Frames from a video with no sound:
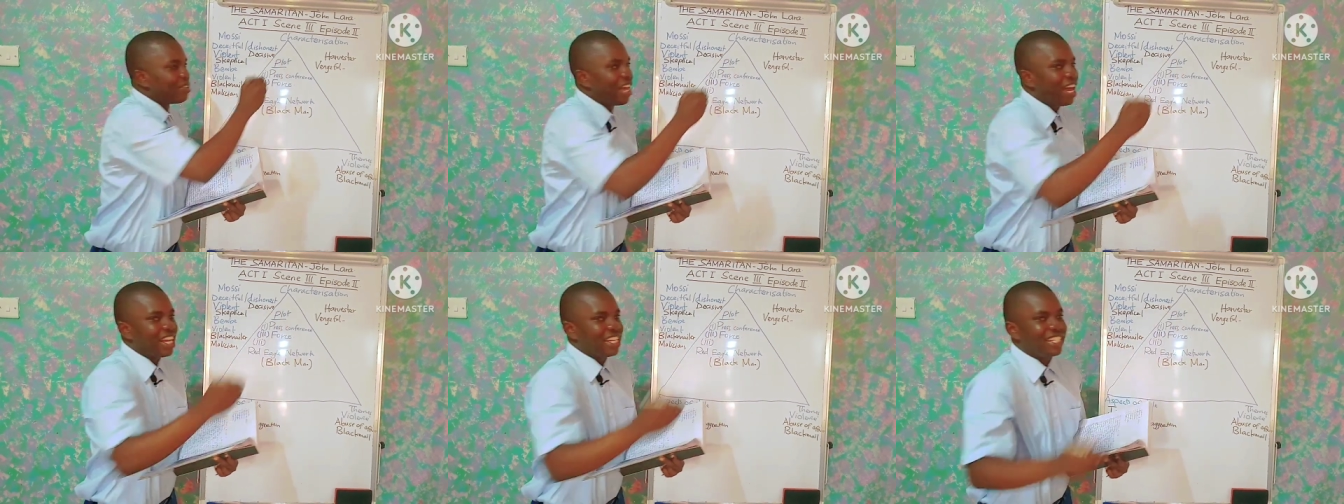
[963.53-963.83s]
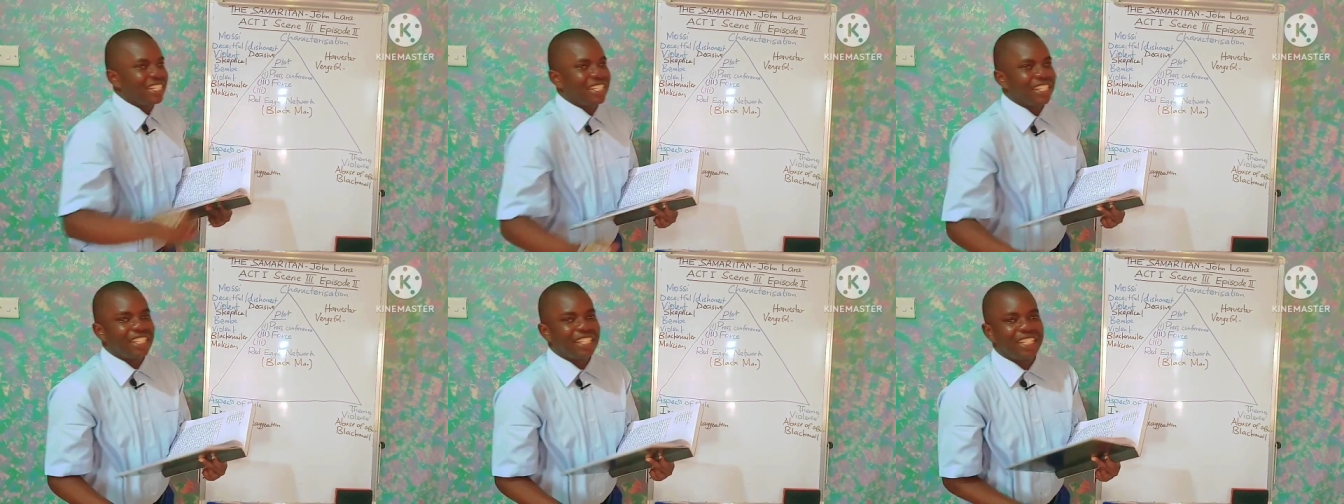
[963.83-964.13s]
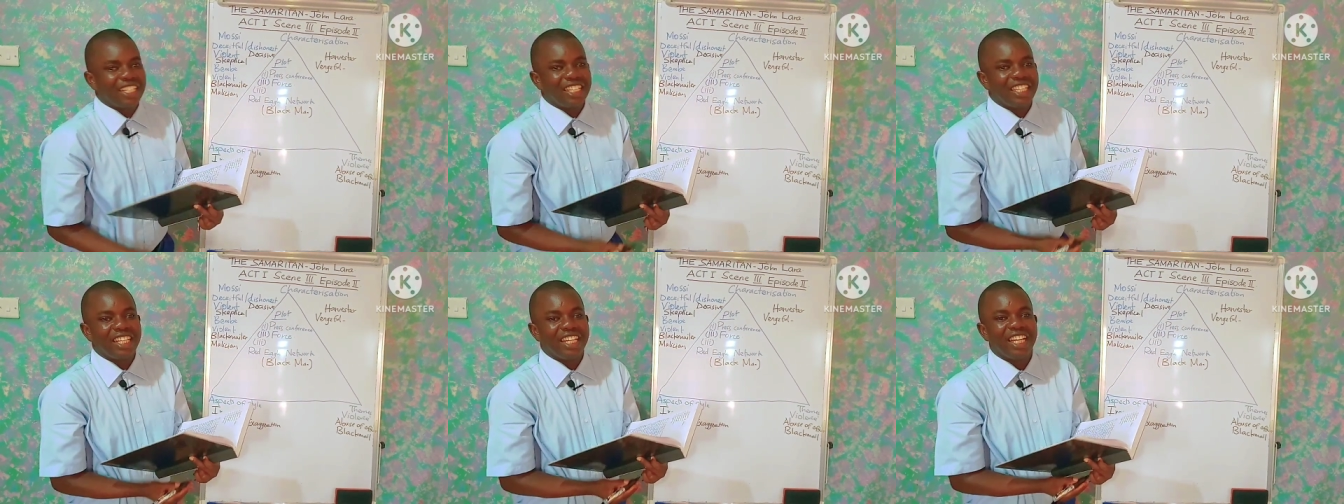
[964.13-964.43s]
that
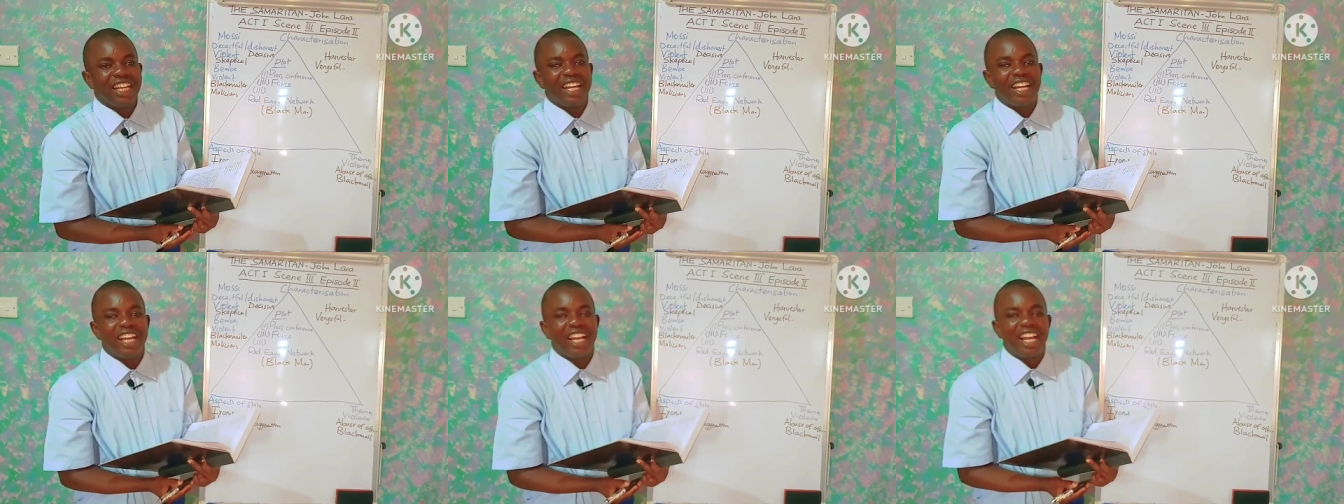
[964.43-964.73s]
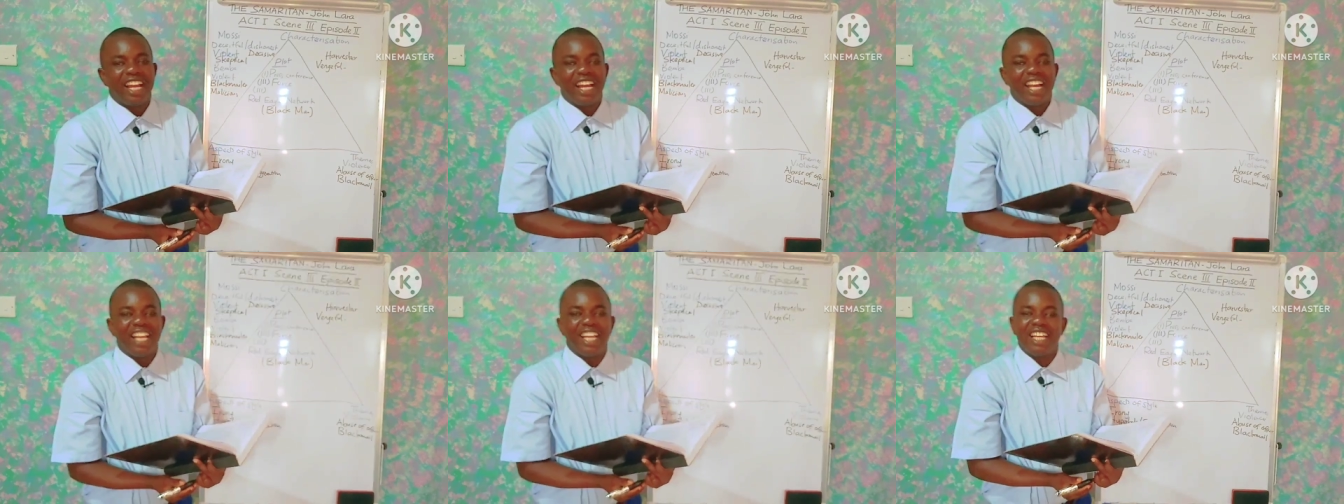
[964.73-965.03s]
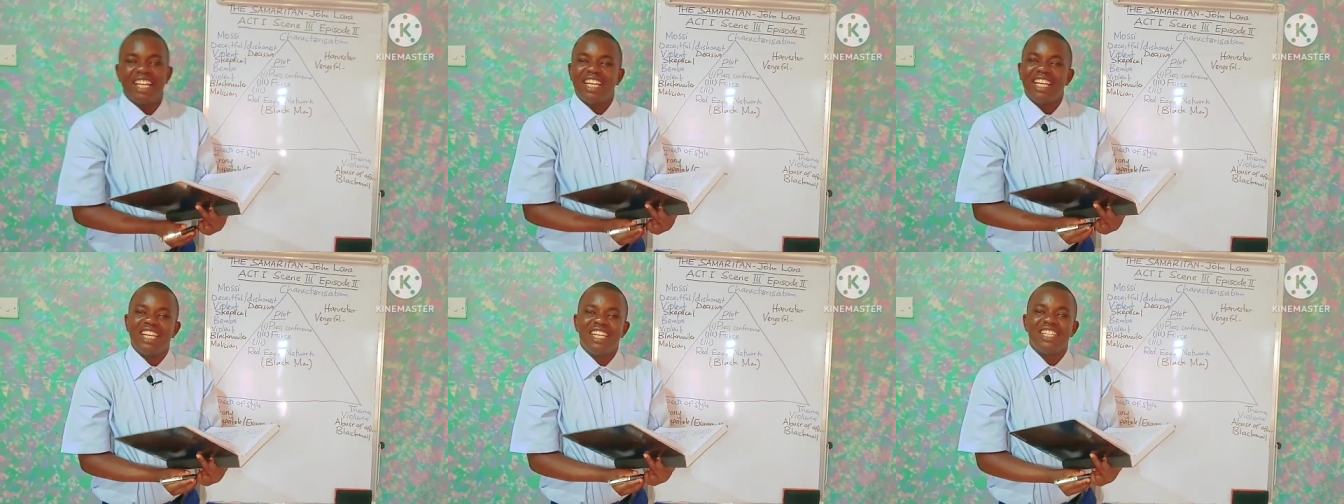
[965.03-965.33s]

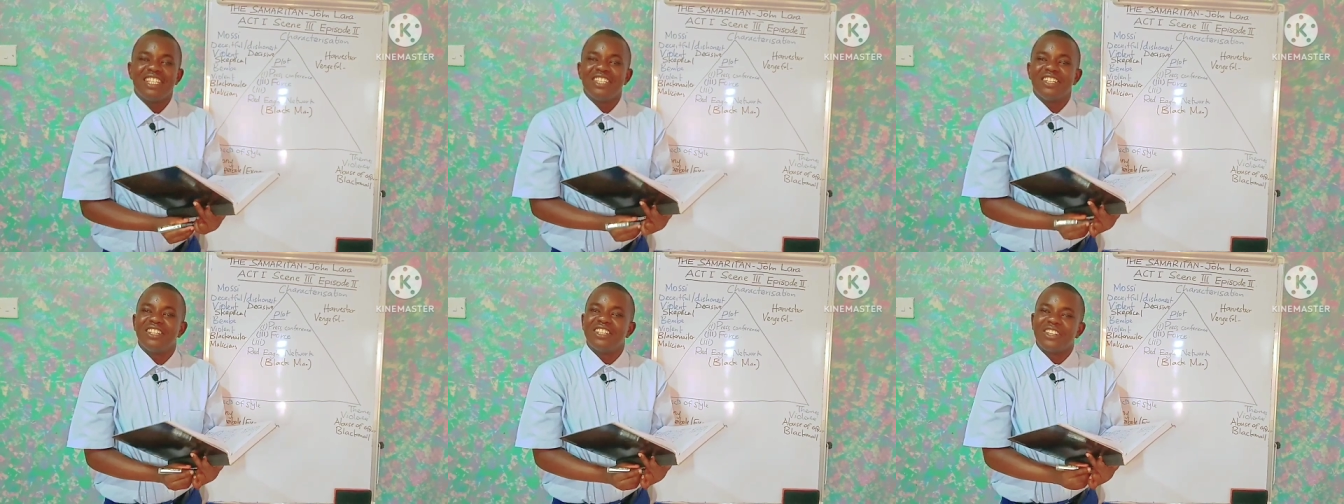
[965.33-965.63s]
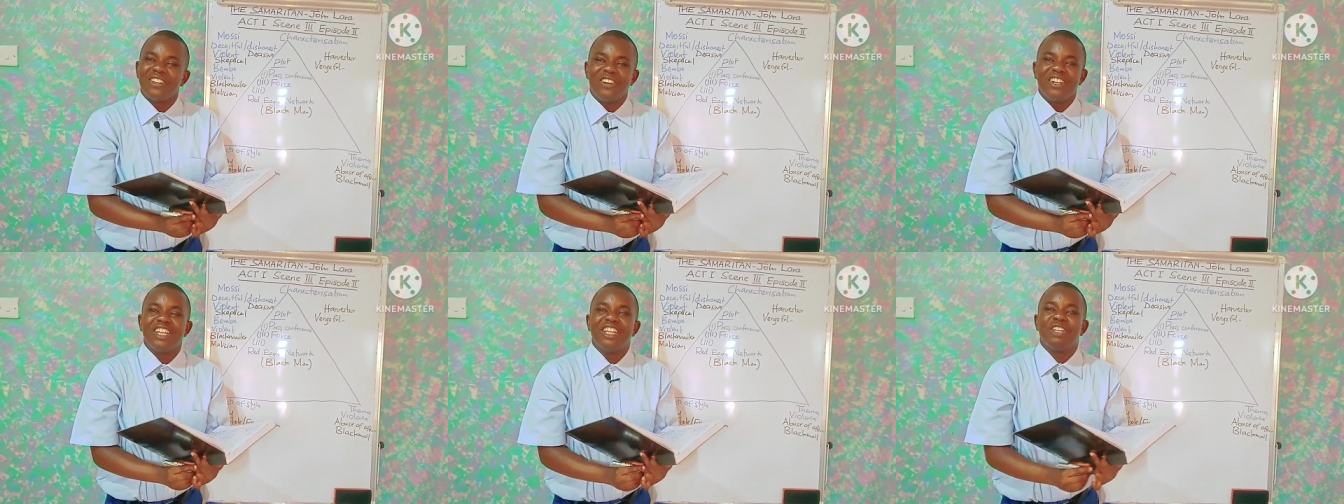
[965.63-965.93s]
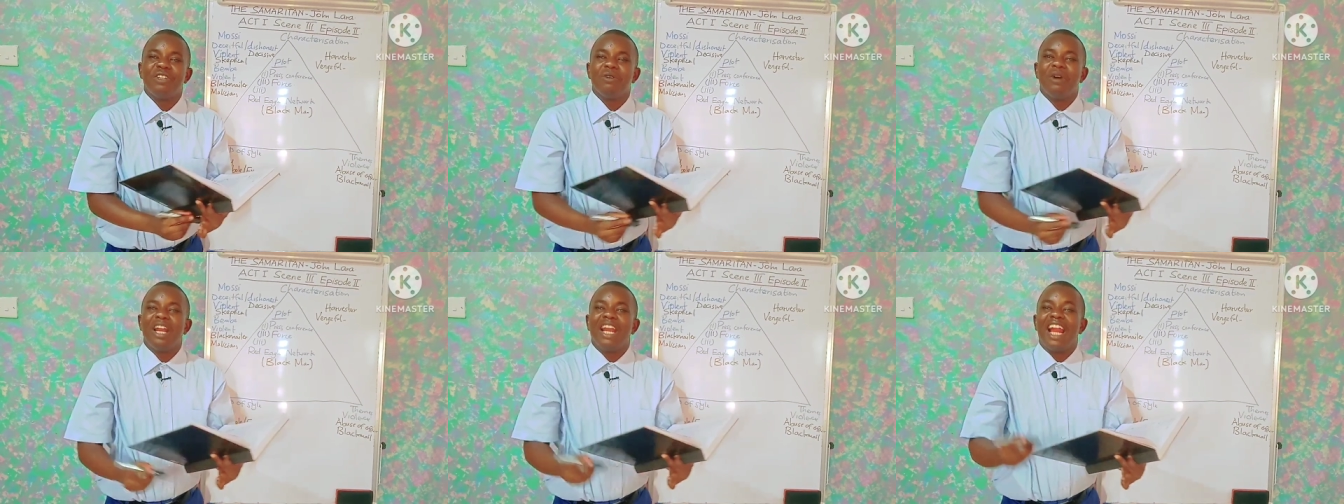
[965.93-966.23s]
he is not going
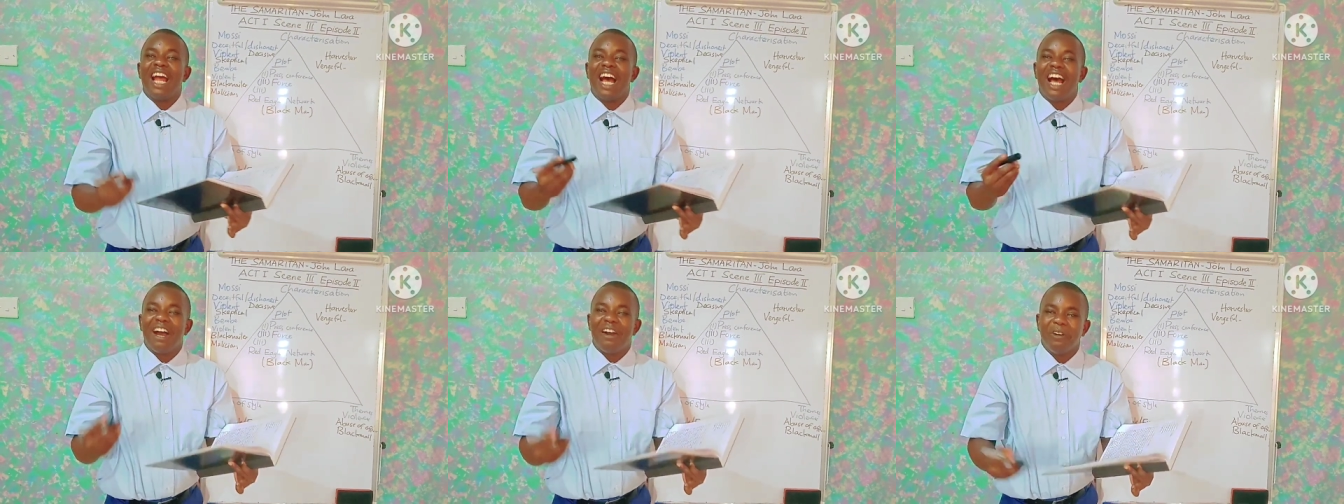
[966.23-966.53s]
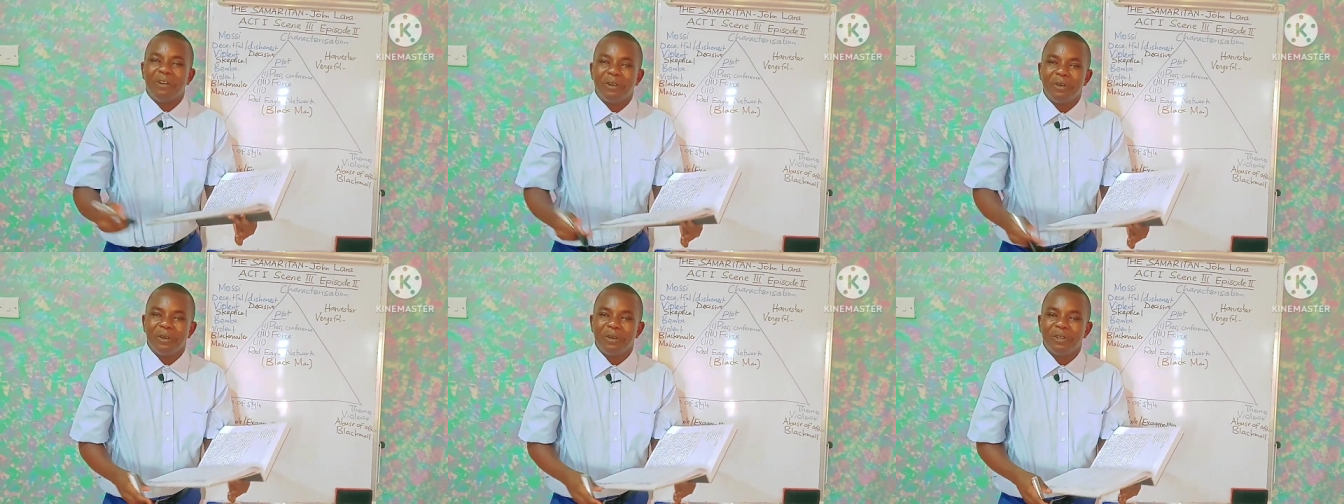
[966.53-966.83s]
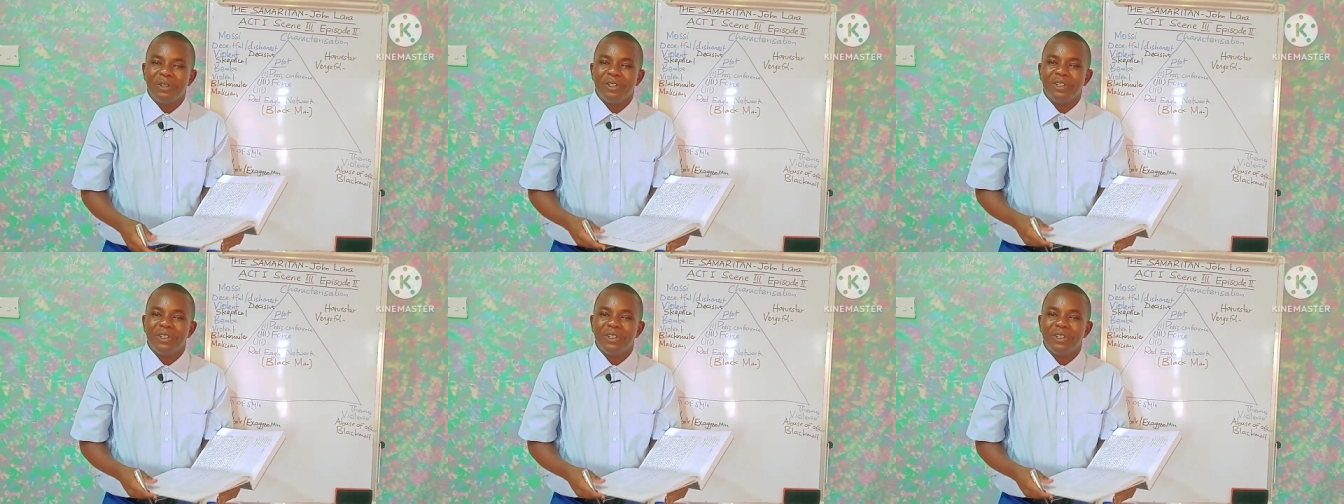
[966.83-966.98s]
to allow